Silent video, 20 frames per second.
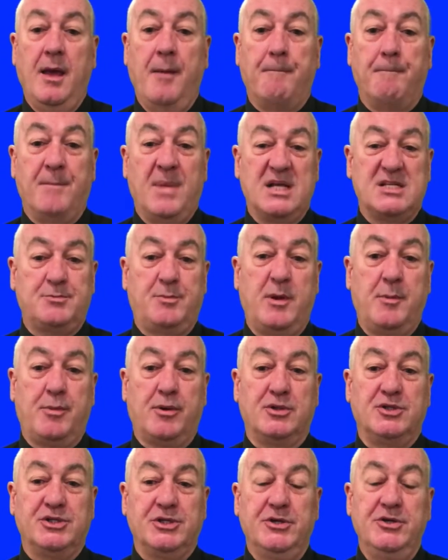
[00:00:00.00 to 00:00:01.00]
must be
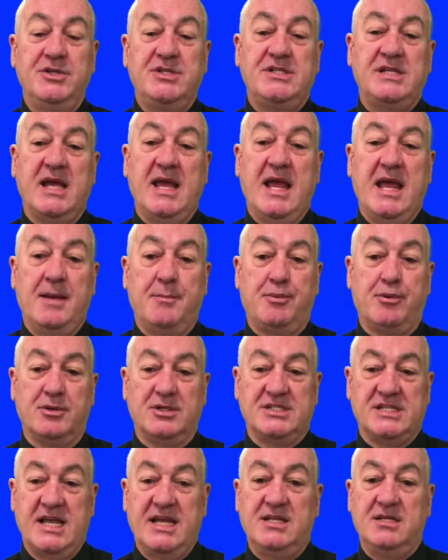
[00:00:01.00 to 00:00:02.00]
produced and
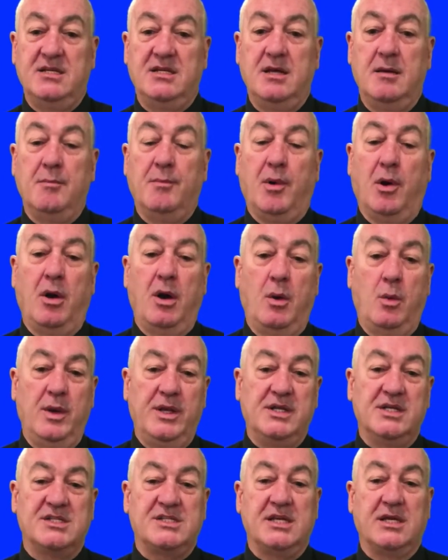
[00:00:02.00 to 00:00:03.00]
presented by a
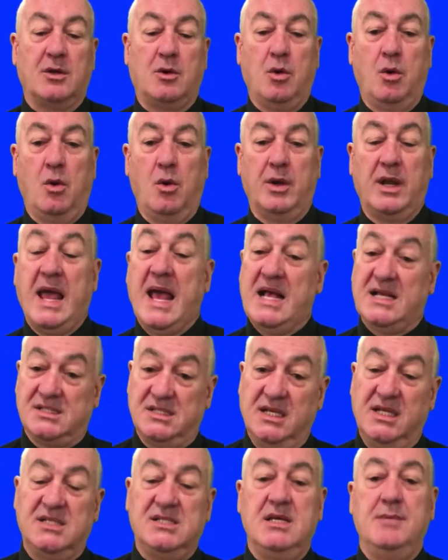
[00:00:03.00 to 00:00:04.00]
witness in court as an
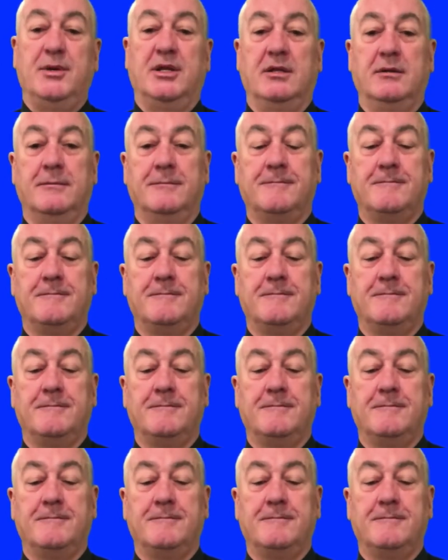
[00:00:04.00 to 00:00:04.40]
exhibit.